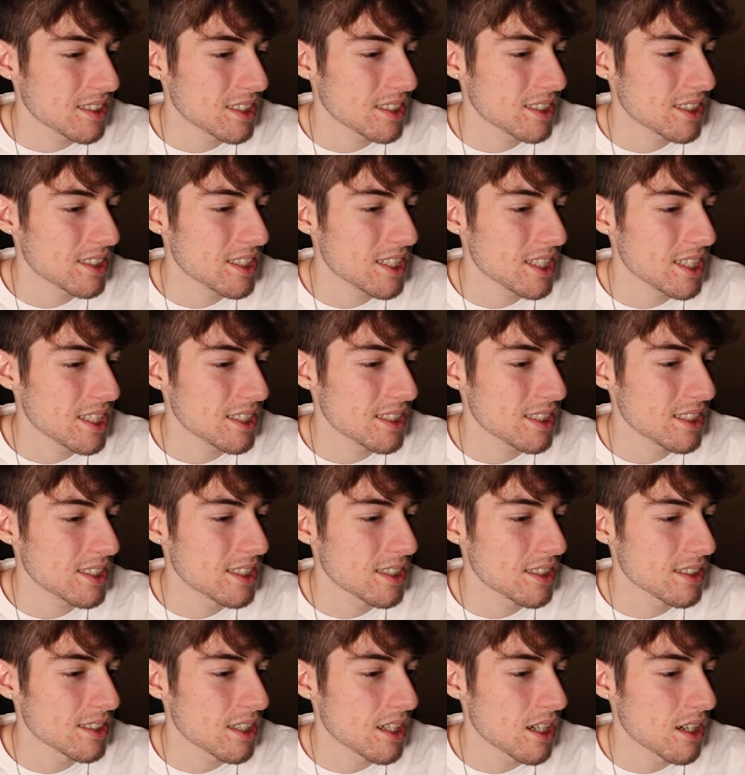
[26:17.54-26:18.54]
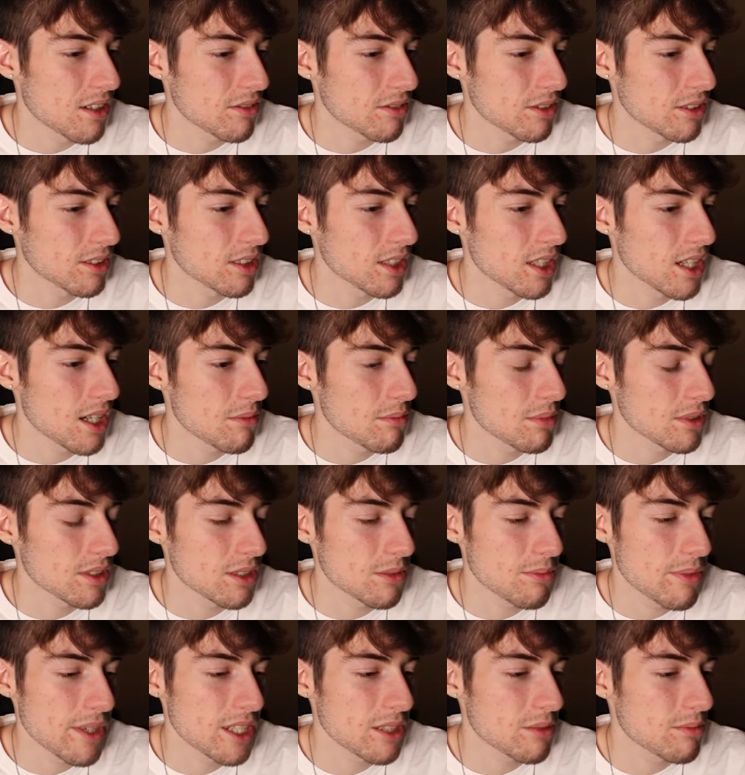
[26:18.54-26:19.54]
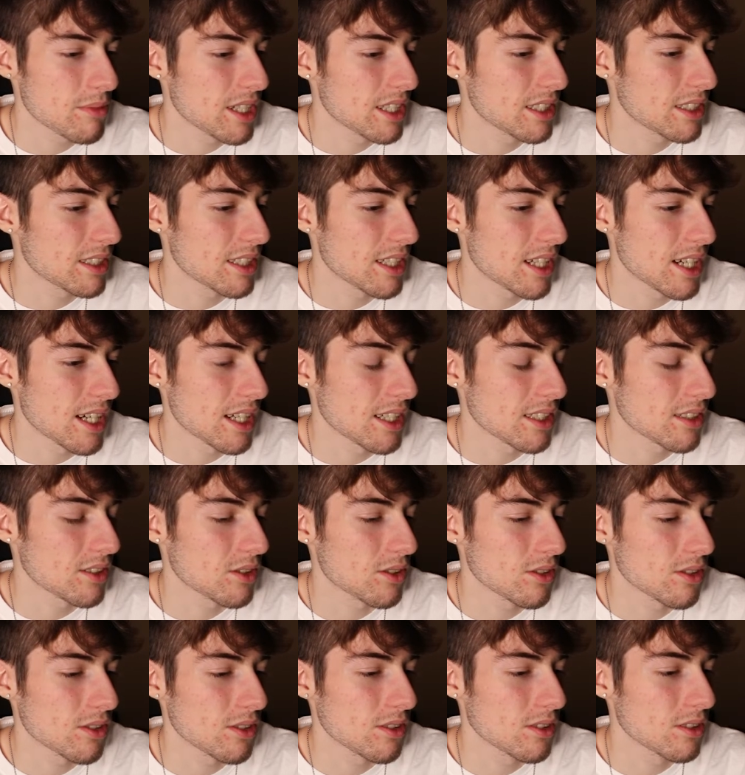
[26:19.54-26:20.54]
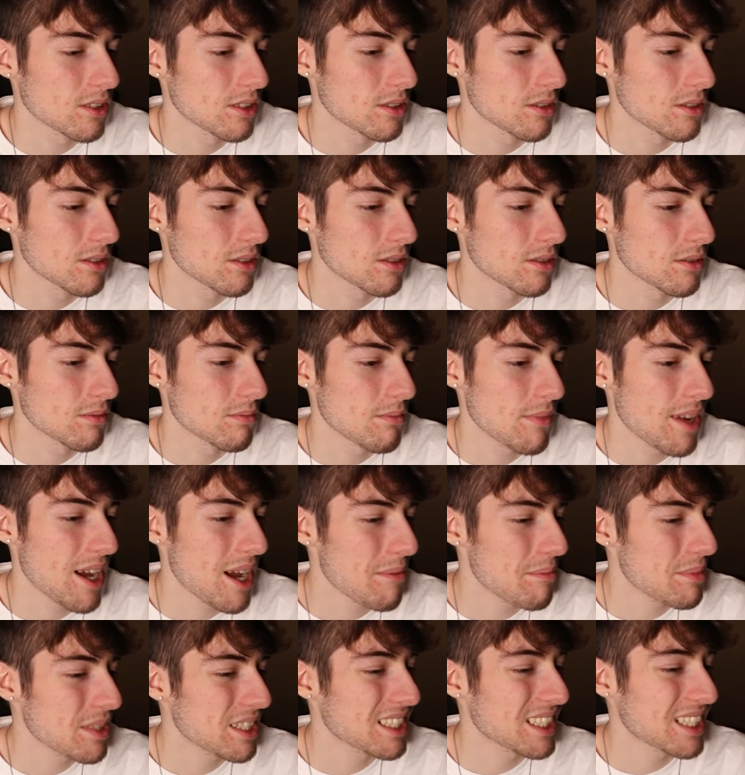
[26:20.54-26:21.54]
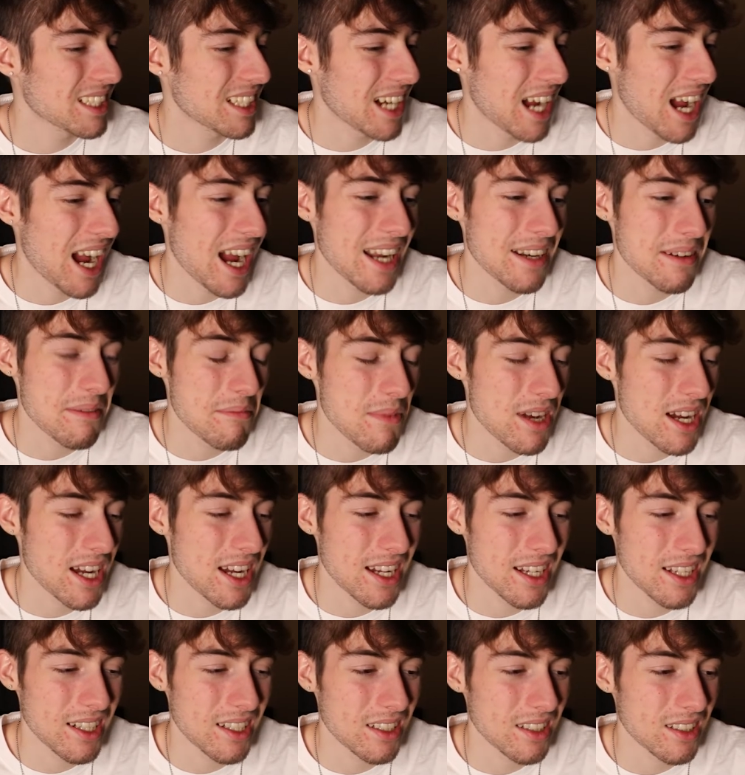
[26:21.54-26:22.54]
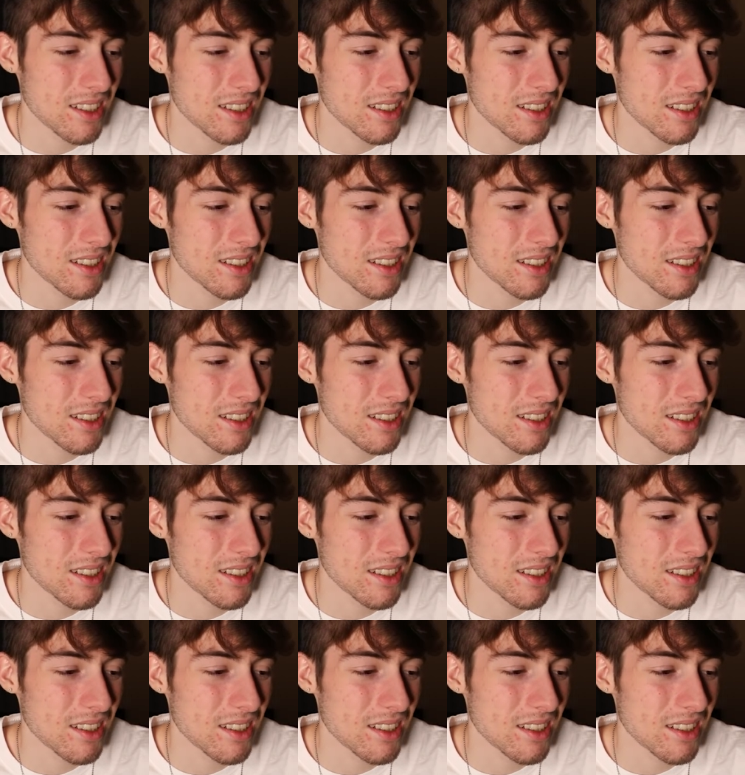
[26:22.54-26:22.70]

the thing is, it does offer a lot, but Spaceman's an asshole. The map is kind of bad.